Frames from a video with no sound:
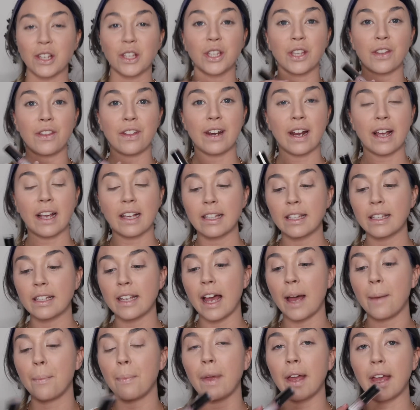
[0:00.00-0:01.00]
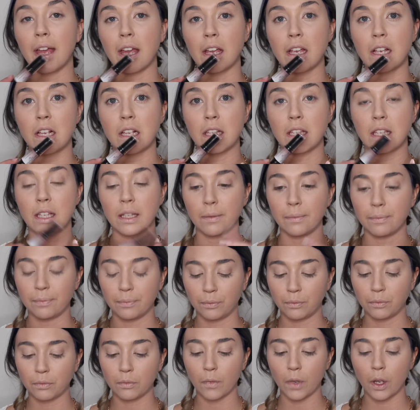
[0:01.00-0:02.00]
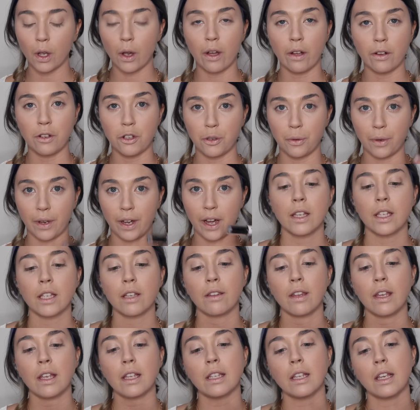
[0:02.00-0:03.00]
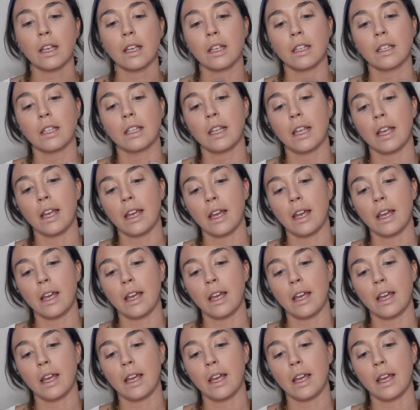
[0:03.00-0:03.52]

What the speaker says: the next step is contour. So this is the